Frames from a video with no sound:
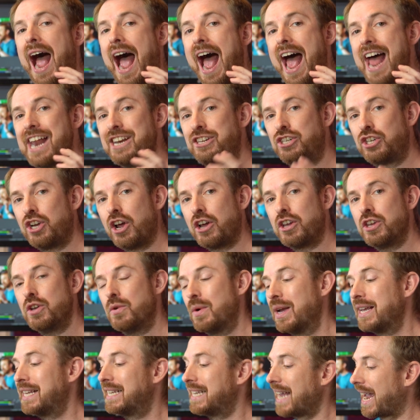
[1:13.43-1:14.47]
and show you
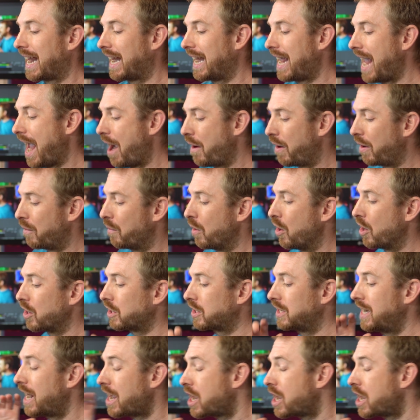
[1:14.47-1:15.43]
exactly how it works.